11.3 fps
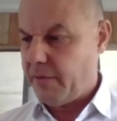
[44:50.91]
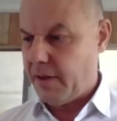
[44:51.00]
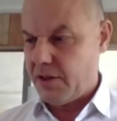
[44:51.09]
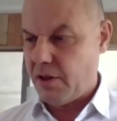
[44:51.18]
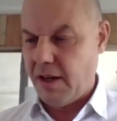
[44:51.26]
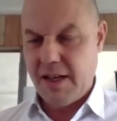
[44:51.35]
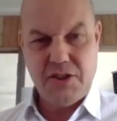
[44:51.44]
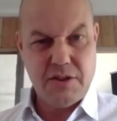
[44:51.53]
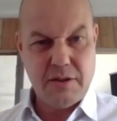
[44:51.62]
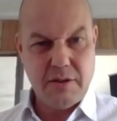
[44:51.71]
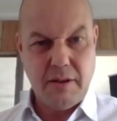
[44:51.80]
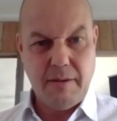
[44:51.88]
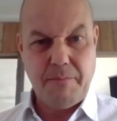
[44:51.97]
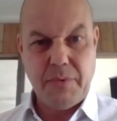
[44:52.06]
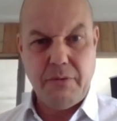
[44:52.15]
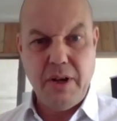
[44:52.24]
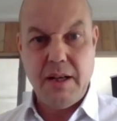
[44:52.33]
There's a nice
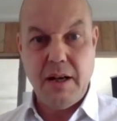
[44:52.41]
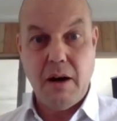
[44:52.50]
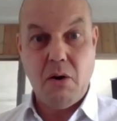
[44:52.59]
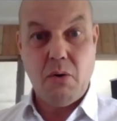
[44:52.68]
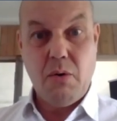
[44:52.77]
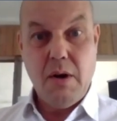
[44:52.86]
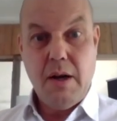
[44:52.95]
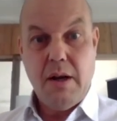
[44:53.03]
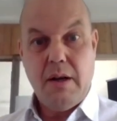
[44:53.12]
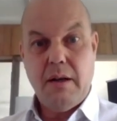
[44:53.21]
video